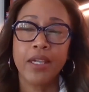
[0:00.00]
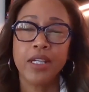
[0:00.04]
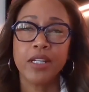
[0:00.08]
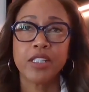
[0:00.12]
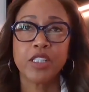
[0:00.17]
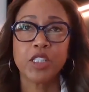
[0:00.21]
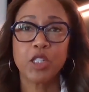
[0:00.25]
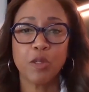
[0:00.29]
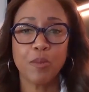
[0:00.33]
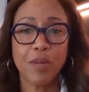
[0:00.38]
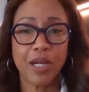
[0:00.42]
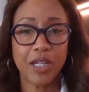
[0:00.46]

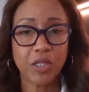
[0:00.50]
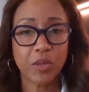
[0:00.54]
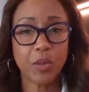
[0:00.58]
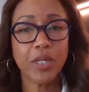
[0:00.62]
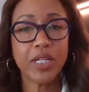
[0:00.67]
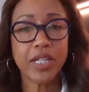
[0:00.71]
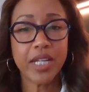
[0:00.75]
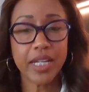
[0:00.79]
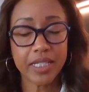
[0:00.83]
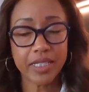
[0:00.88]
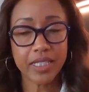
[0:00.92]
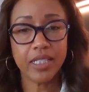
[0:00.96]
So by
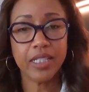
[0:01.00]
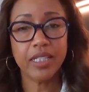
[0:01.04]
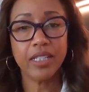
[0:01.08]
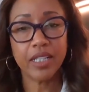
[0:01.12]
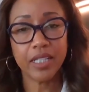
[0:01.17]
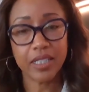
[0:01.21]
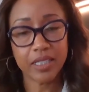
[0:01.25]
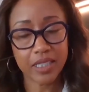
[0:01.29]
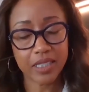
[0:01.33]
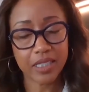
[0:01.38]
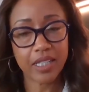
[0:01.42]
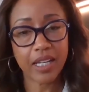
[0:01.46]
2018,
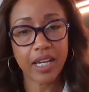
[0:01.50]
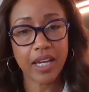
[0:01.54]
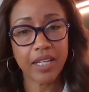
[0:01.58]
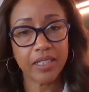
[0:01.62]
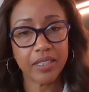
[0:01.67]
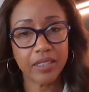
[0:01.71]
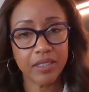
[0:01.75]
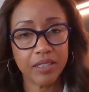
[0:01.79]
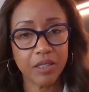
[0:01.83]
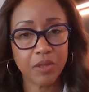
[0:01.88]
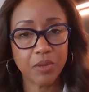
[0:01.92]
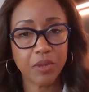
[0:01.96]
I had
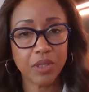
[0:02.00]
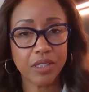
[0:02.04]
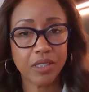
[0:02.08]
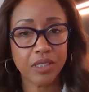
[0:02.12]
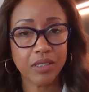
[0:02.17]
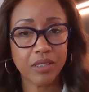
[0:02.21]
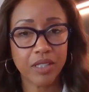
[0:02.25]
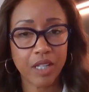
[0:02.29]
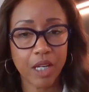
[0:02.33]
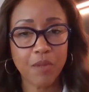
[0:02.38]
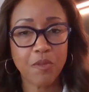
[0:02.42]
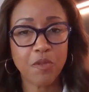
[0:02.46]
decided it
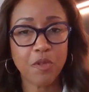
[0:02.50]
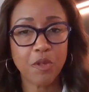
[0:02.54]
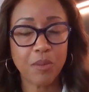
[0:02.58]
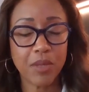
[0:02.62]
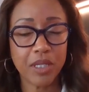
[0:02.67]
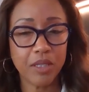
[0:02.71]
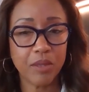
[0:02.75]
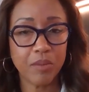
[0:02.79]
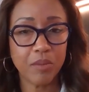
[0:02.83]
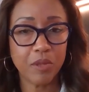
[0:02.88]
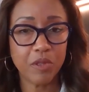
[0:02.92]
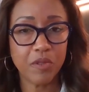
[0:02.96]
was time for
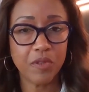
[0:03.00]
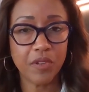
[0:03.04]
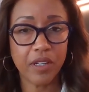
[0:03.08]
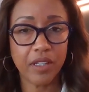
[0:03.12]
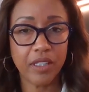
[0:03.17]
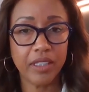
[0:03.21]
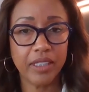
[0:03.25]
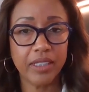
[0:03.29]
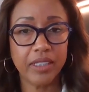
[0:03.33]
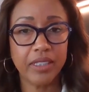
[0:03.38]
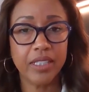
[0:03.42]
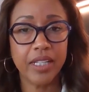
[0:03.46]
me to move
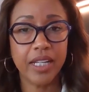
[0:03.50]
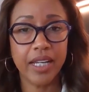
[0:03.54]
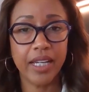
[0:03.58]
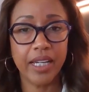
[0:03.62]
on.